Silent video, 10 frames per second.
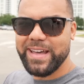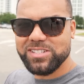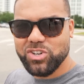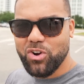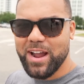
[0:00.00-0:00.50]

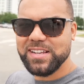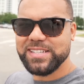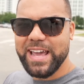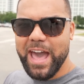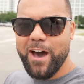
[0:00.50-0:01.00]
It's
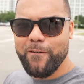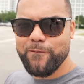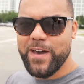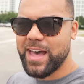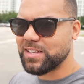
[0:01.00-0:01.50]
crazy how
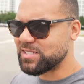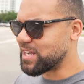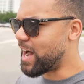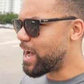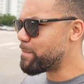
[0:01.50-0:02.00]
fast
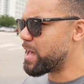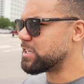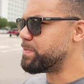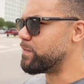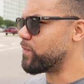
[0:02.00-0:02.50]
time has
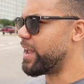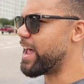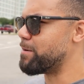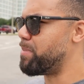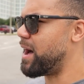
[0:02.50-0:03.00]
been
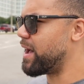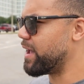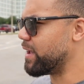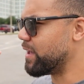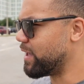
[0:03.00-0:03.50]
flying
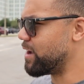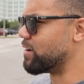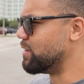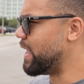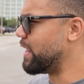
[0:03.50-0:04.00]
by
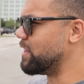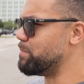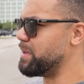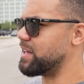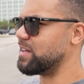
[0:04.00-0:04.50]
here lately,
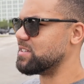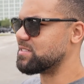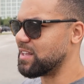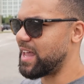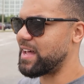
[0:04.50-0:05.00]
because
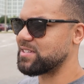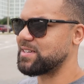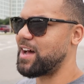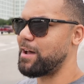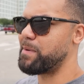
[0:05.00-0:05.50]
the last
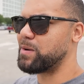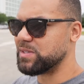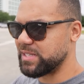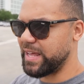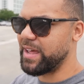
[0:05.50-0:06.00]
time I
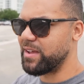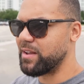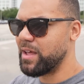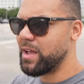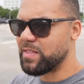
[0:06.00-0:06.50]
was in
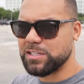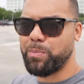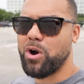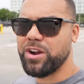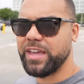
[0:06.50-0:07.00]
this
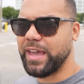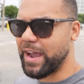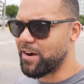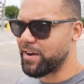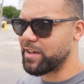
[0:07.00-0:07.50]
parking
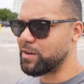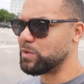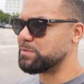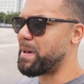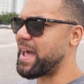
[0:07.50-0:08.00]
area
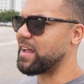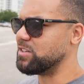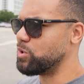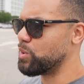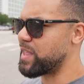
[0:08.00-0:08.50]
was back in
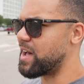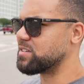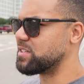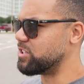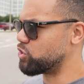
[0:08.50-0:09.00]

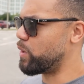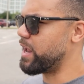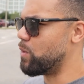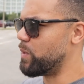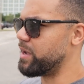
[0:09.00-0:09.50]

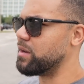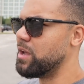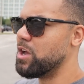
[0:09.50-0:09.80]
2020 when